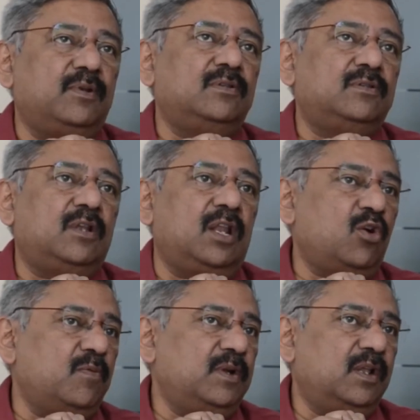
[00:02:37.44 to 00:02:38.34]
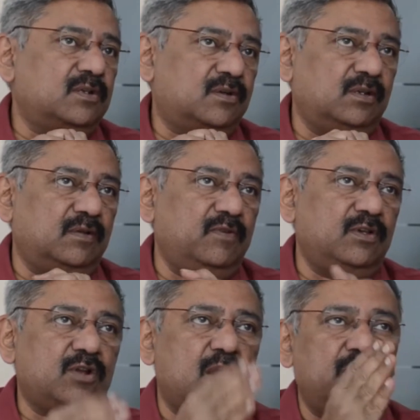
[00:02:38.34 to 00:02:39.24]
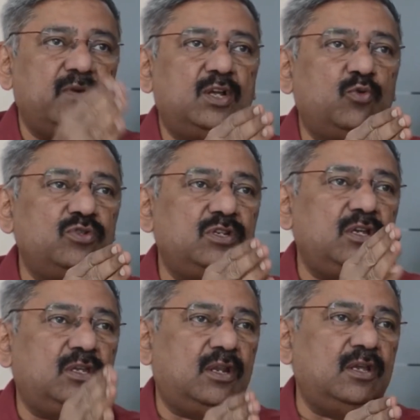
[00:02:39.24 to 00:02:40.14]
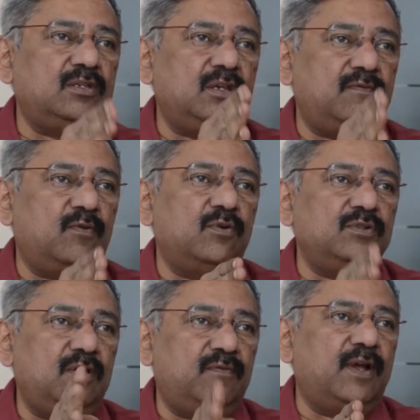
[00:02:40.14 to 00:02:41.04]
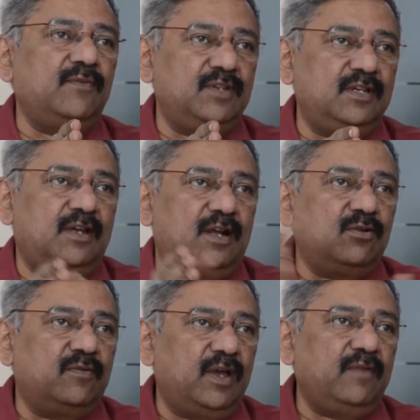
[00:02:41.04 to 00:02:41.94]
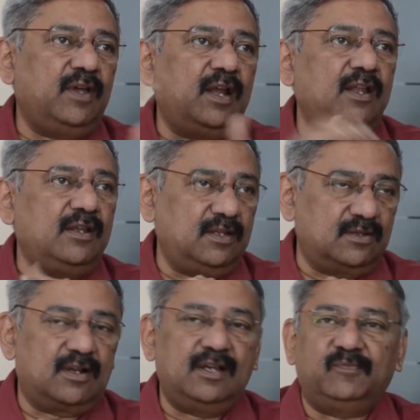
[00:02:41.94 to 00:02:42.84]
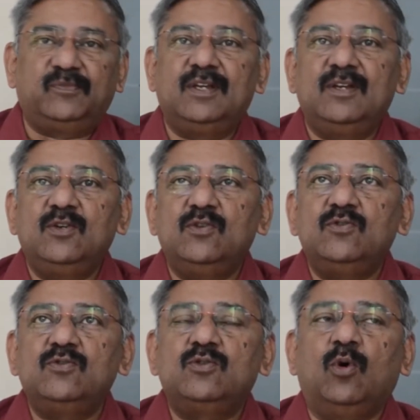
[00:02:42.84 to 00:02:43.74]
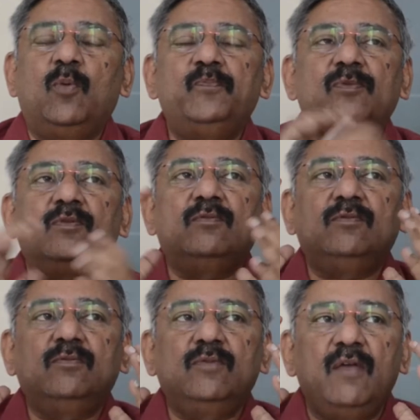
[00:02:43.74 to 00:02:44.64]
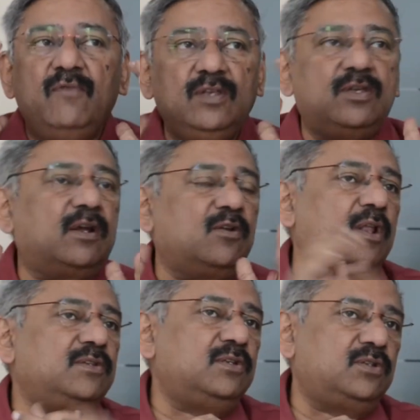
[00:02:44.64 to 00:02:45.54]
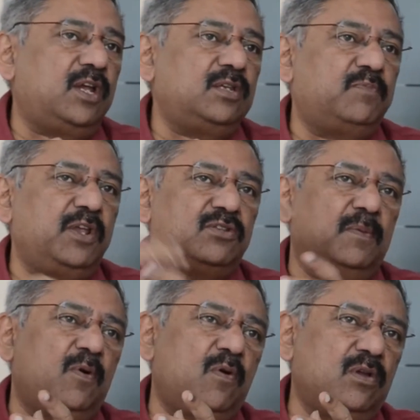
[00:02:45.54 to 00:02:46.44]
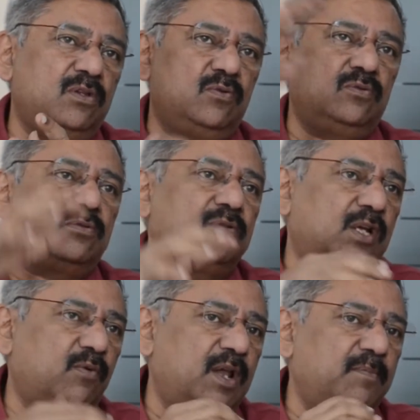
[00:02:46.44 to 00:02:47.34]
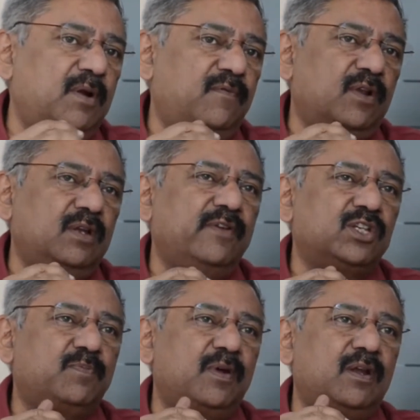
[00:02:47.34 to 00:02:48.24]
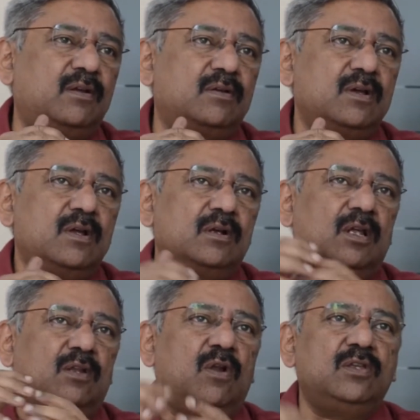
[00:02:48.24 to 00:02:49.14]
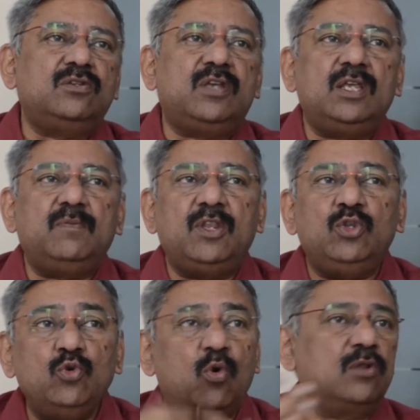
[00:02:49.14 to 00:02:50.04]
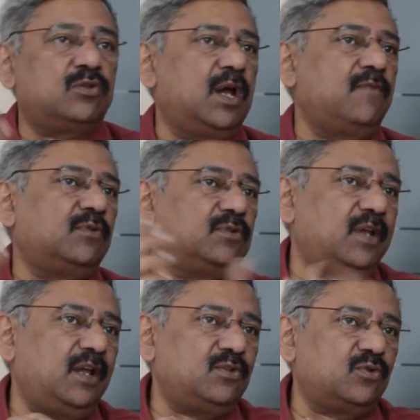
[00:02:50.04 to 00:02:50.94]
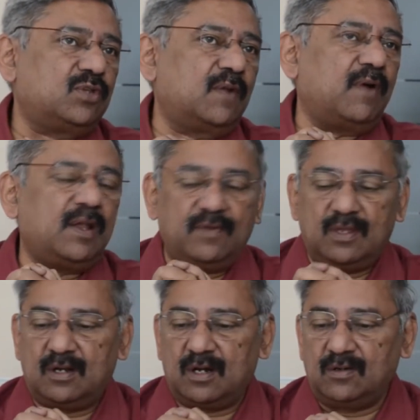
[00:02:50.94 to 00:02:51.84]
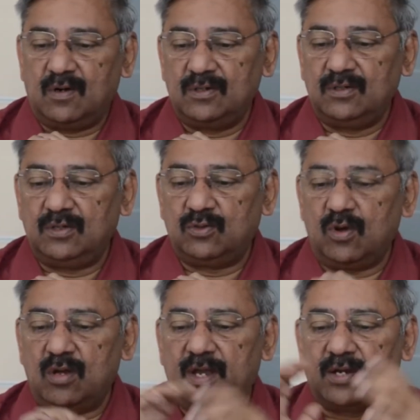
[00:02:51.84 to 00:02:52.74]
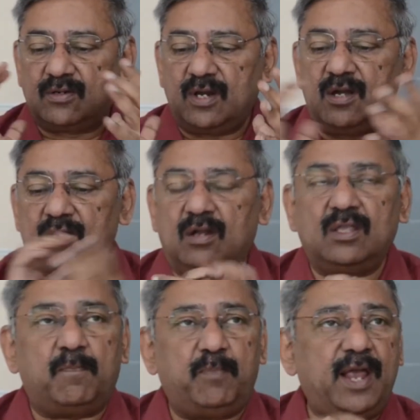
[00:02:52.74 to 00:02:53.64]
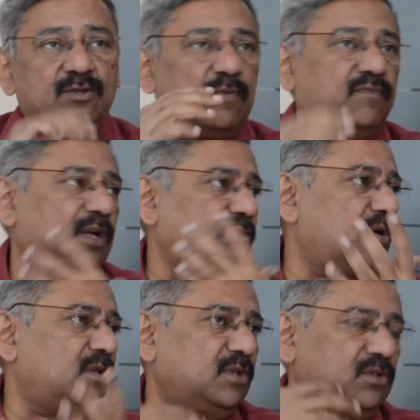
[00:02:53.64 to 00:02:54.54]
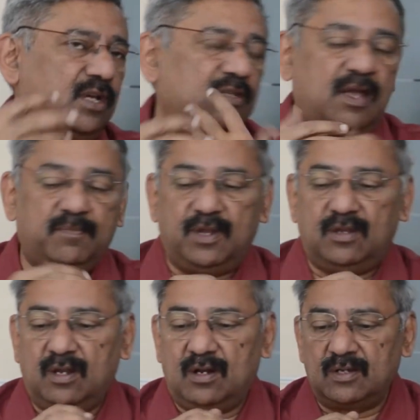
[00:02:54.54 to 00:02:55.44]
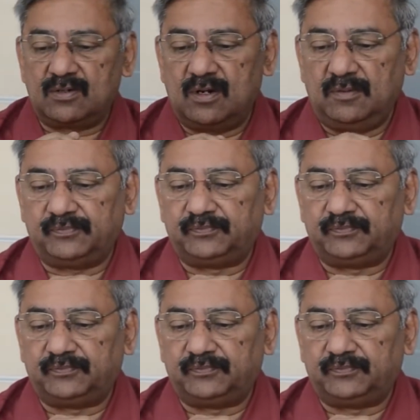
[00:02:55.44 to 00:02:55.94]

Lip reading: is the telecom industry. We started with 2G, 3G, 4G, 5G. I don't know where we are ending this, right? So every technology change brings about a huge requirement for investment. Technology change means you also have to change to survive in the technology. So extent and the pace of technology change happening in the industry.